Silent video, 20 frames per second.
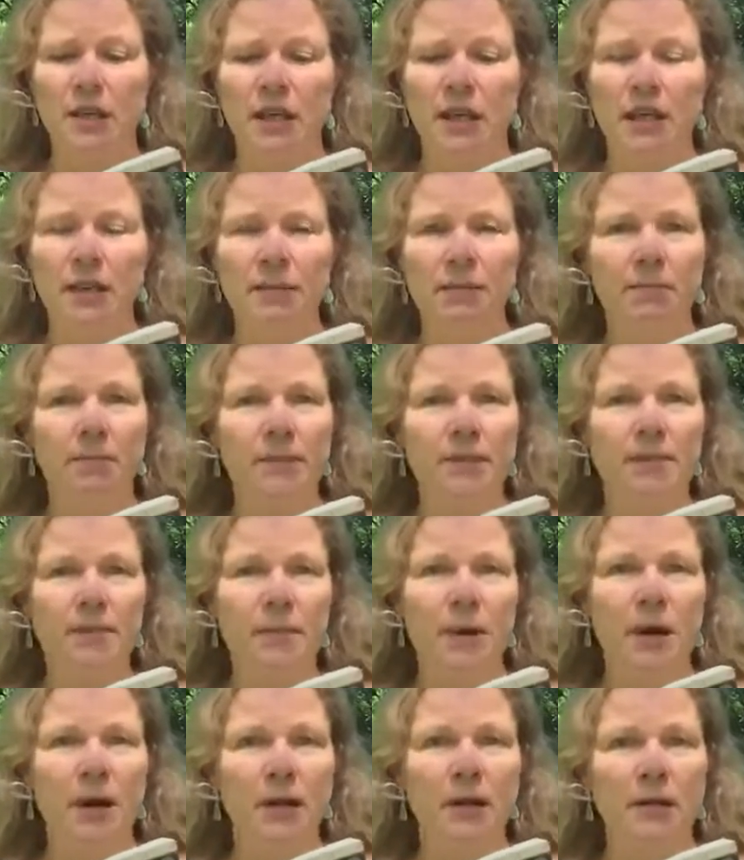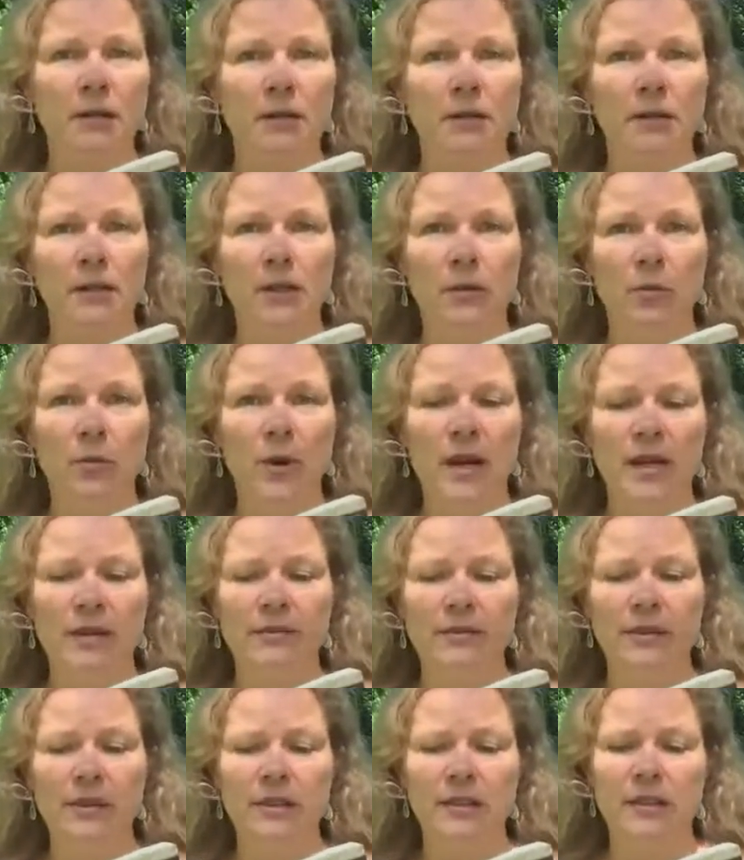a limp smile that
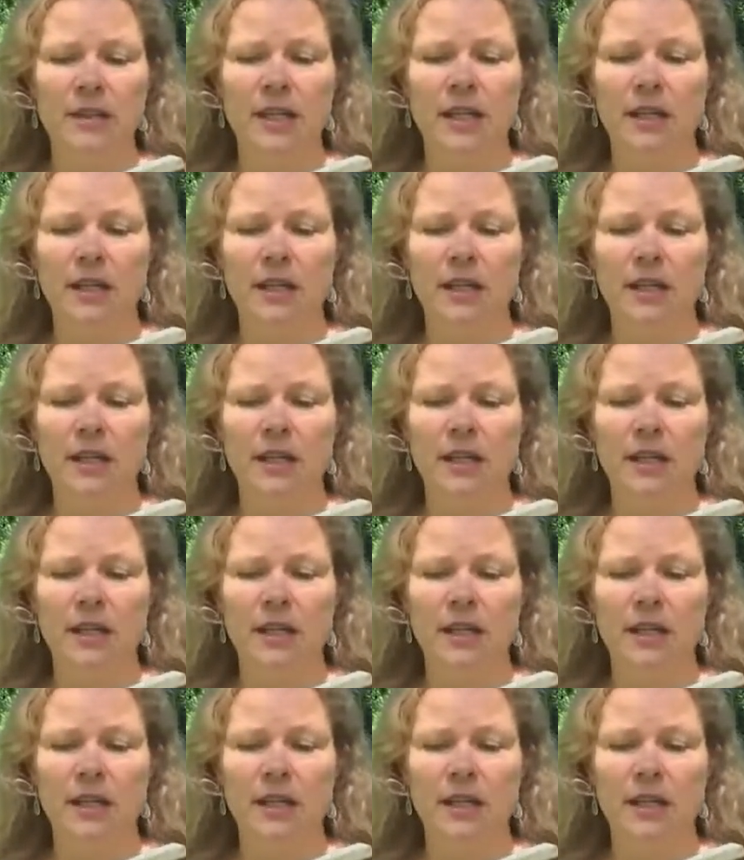wavers